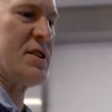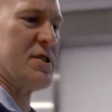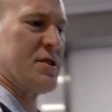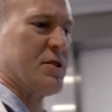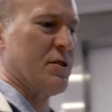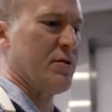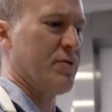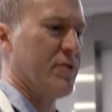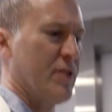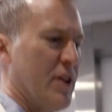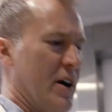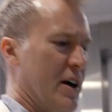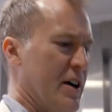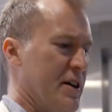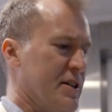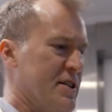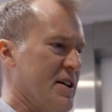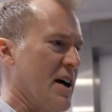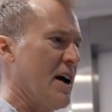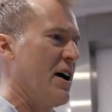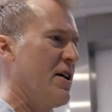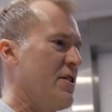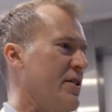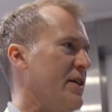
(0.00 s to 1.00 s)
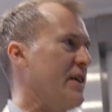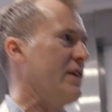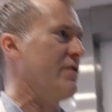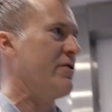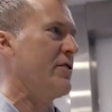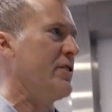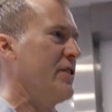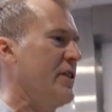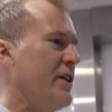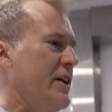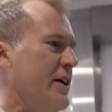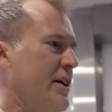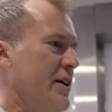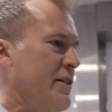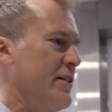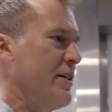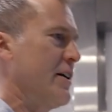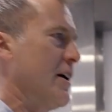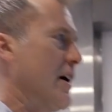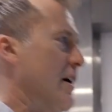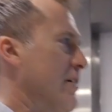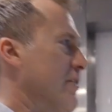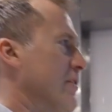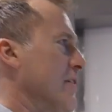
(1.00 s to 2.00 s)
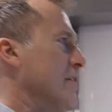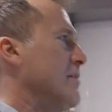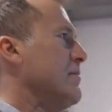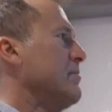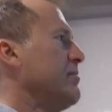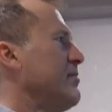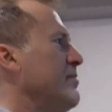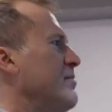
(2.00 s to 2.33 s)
the soufflés out evenly in the oven